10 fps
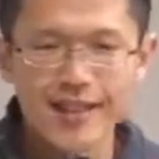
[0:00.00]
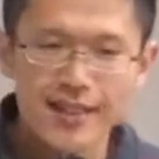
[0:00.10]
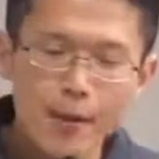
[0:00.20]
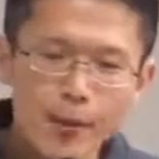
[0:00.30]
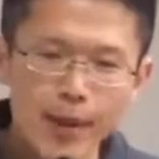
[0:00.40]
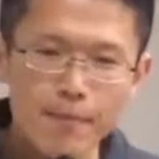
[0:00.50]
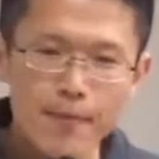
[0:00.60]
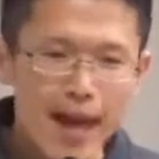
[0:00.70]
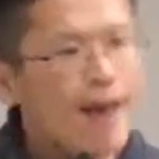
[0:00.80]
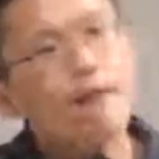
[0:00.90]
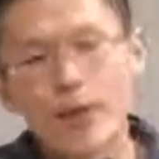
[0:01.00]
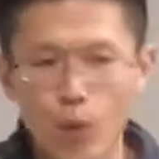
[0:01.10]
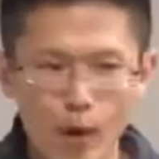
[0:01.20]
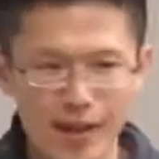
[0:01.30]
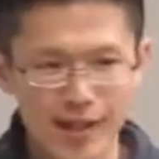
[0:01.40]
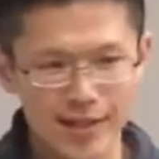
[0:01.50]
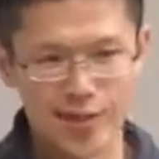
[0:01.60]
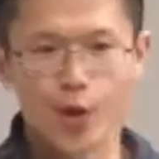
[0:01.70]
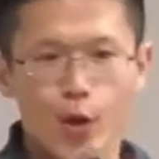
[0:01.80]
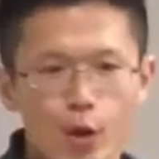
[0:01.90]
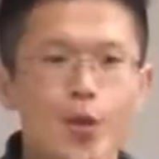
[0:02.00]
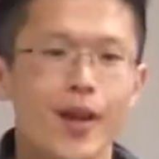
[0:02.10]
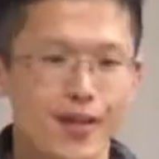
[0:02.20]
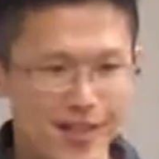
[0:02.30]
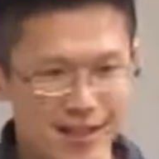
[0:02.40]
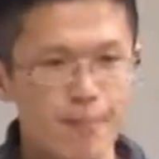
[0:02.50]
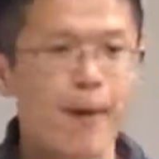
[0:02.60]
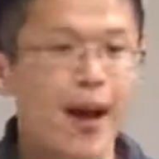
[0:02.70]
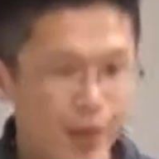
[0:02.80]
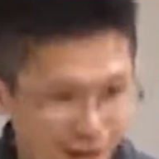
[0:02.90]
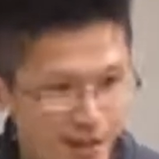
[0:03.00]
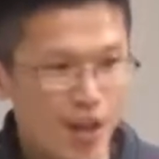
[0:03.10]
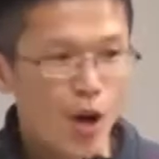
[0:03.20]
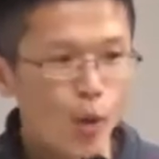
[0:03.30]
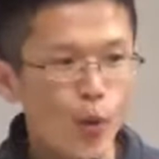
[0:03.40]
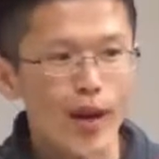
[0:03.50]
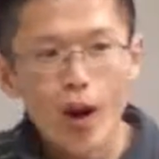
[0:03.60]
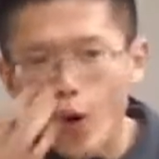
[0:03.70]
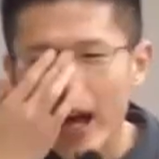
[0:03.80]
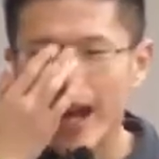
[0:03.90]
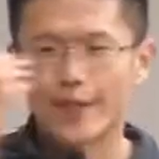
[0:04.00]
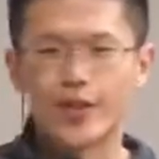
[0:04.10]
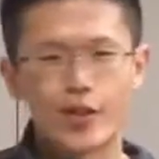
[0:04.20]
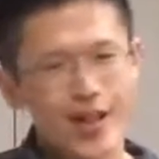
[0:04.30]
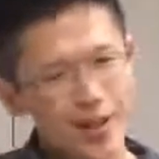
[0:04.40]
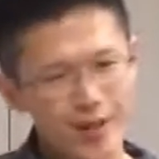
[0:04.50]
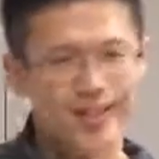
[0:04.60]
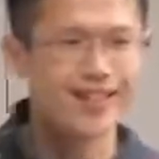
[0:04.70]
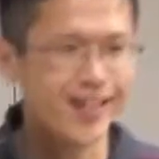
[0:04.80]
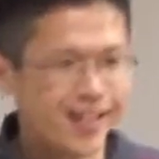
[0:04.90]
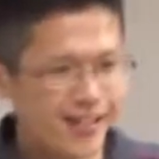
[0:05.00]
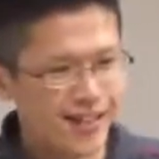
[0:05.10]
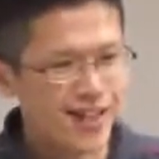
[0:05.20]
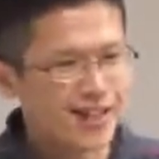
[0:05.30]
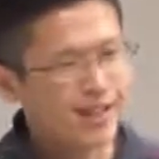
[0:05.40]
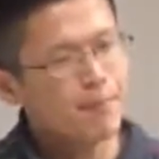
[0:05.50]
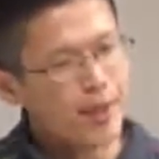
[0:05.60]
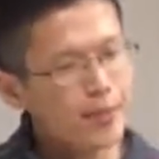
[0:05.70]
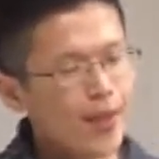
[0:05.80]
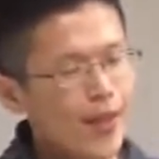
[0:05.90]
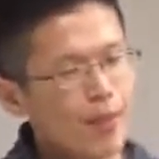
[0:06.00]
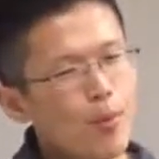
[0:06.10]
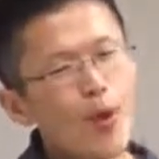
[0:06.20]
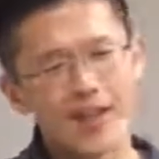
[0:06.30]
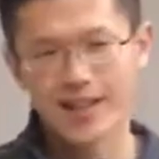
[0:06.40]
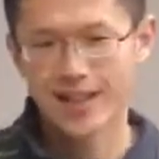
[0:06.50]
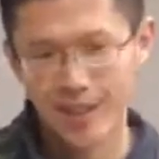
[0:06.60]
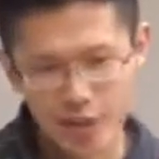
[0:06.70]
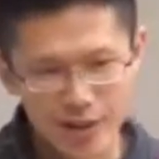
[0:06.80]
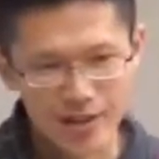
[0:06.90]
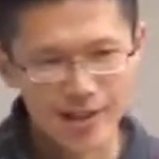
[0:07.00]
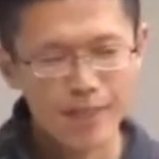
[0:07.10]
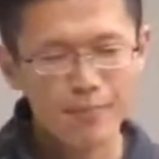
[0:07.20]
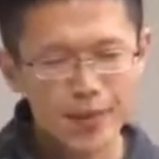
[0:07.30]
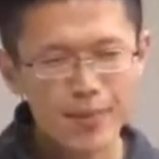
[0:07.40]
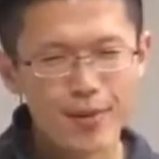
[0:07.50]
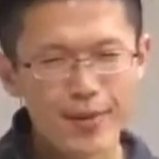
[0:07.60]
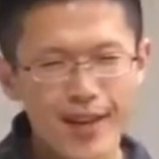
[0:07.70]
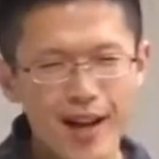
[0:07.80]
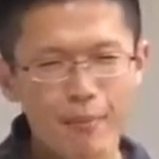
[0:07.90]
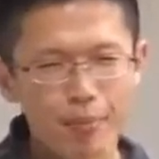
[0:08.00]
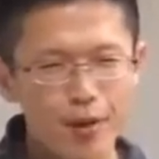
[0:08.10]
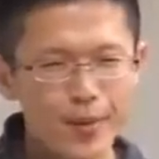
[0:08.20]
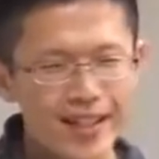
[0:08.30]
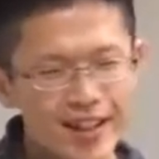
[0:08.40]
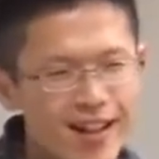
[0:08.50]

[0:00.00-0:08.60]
is something everyone is curious about. We all have a general idea. Some people, they are more intelligent. Some people, they are probably